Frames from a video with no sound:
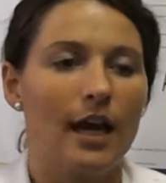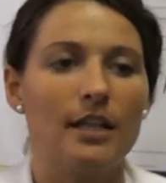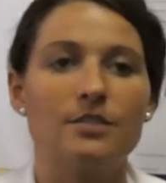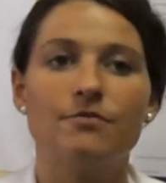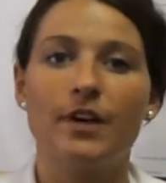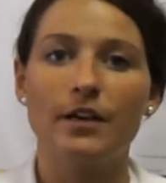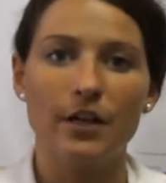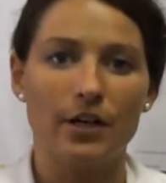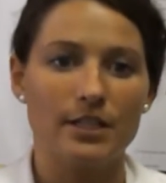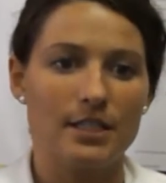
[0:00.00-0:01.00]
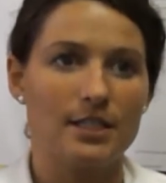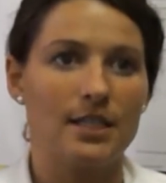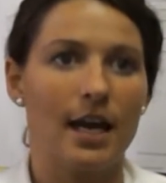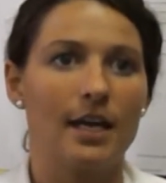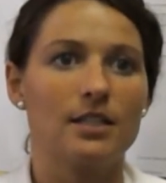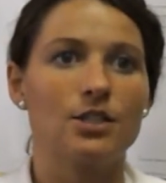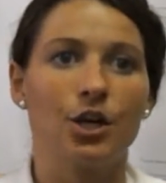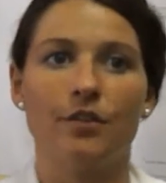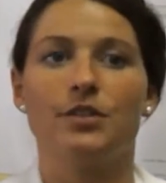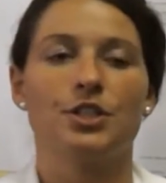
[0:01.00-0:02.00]
and it's very hard to detect
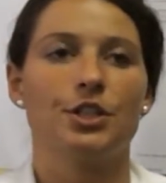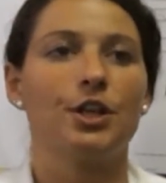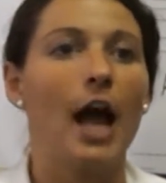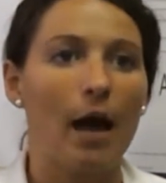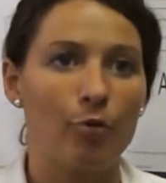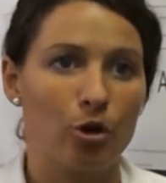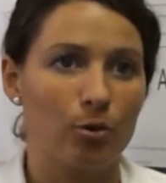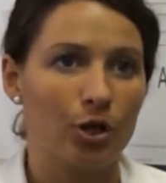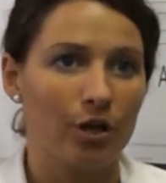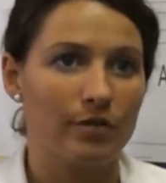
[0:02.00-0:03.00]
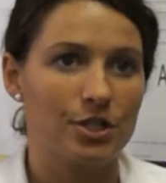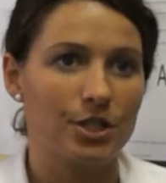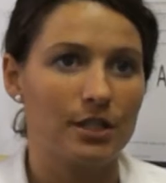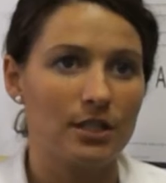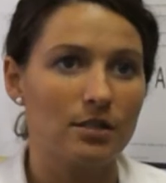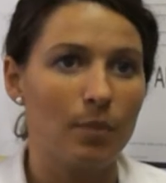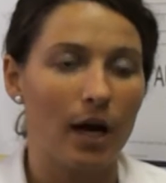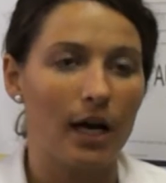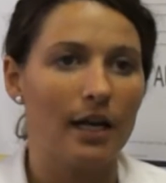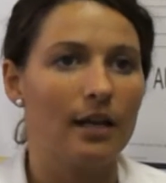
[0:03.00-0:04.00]
curvature or abnormal curvature in the
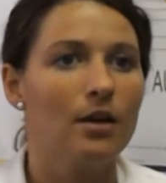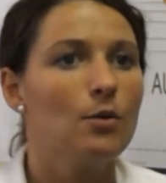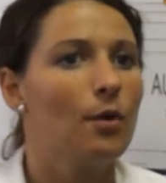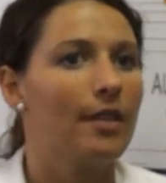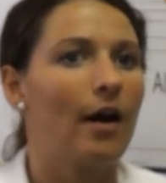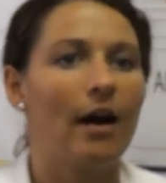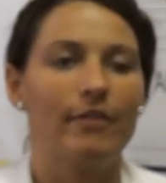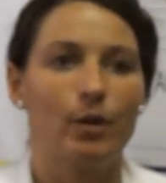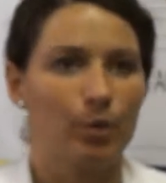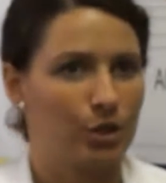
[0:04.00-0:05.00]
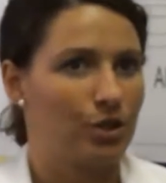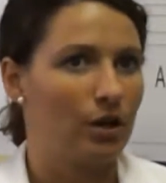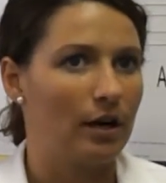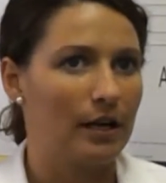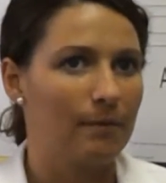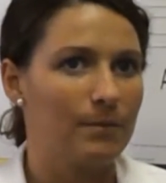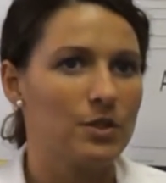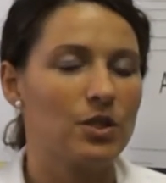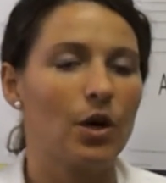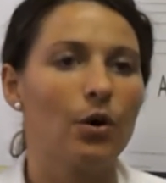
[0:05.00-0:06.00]
spine without having a picture on it.
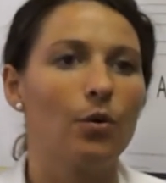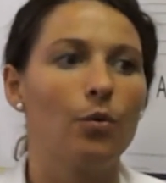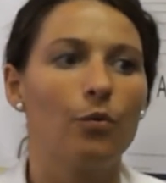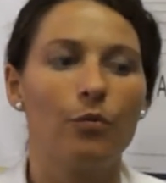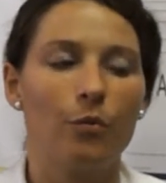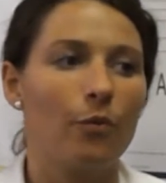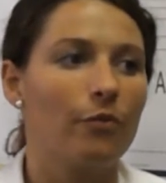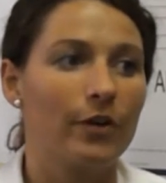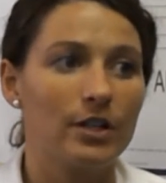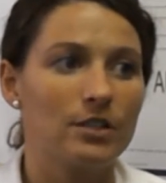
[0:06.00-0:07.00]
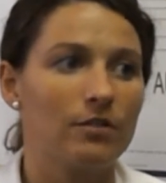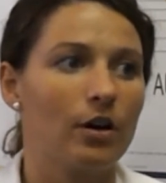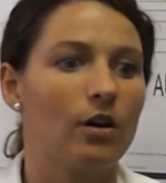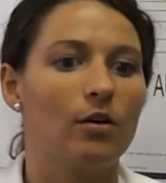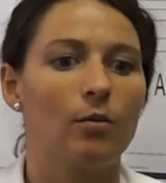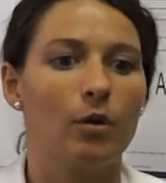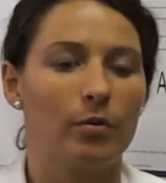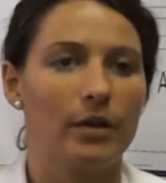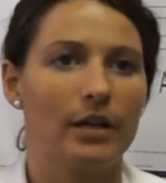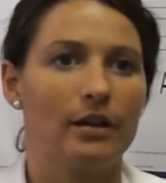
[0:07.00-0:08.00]
So first of all,
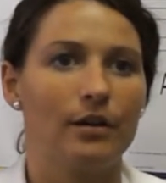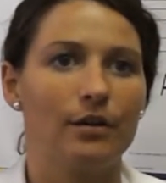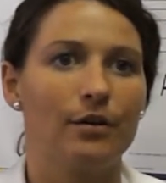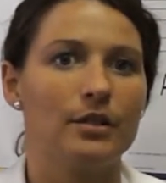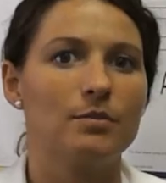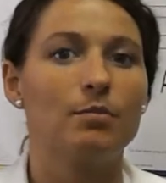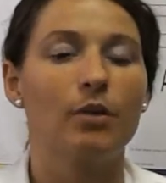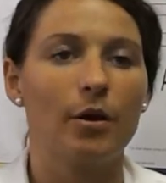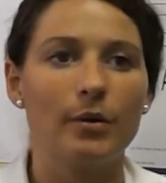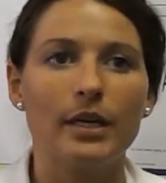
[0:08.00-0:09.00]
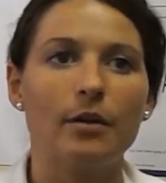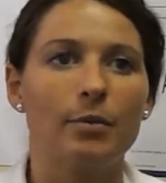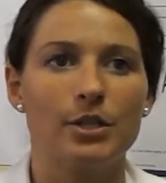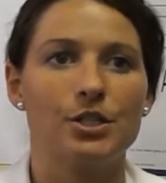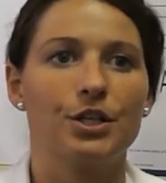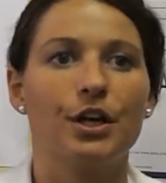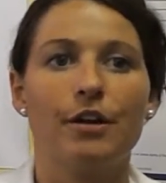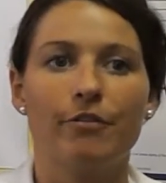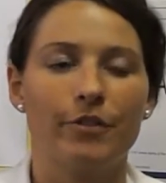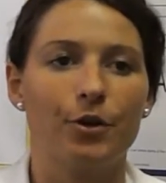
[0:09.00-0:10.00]
what we need to do is probably get a picture
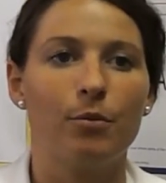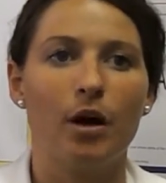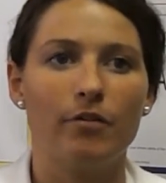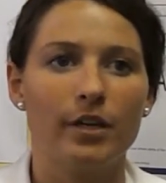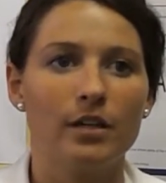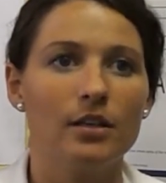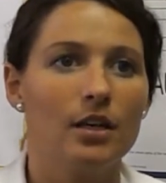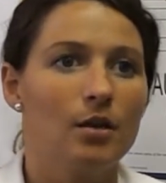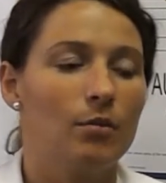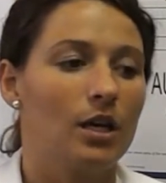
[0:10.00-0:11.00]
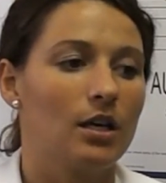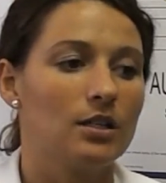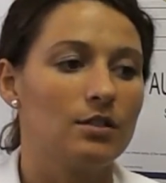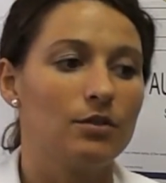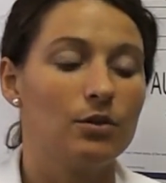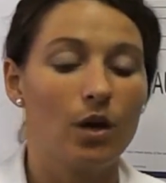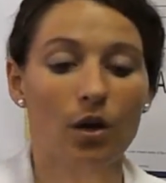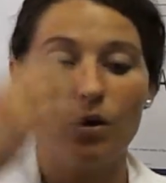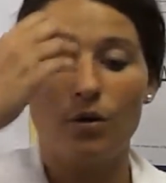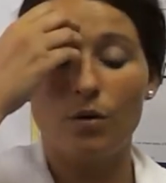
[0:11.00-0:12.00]
and a film of it, because if you
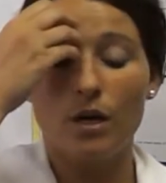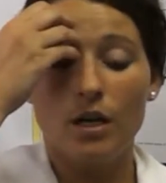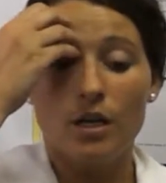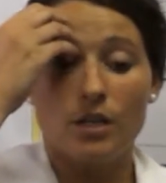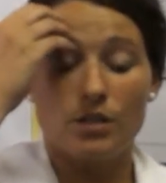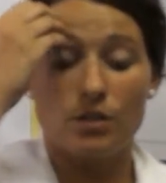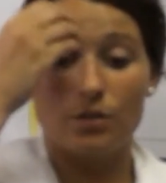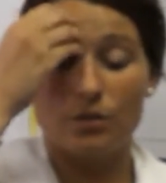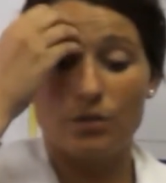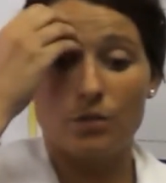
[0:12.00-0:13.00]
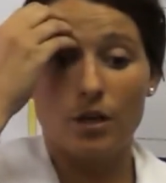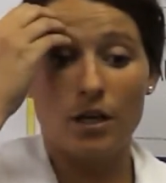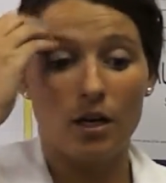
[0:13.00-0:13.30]
go to